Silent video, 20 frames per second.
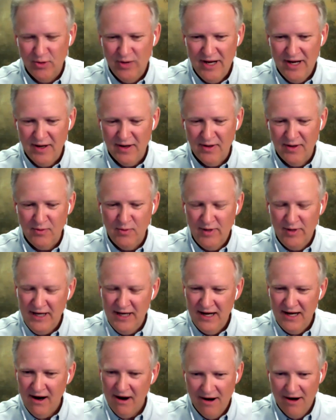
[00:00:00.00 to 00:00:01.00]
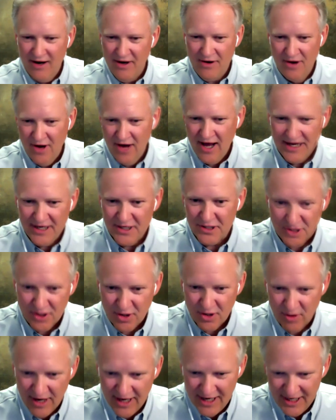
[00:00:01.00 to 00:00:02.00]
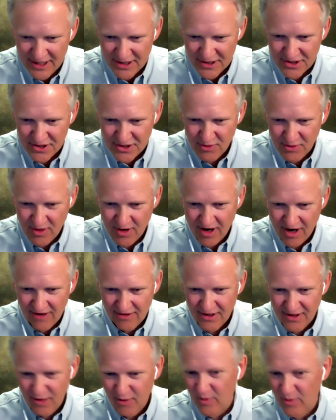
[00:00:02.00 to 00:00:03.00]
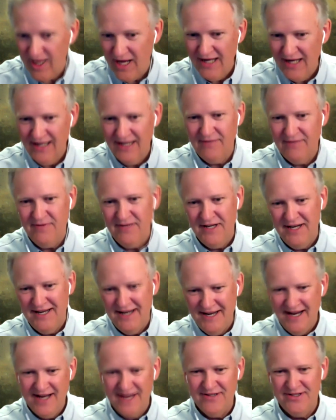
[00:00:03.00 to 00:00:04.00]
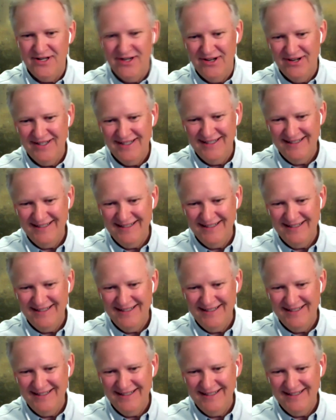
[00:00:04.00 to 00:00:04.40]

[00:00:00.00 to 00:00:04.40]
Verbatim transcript: We we are not as green as you are, though. We live in a desert.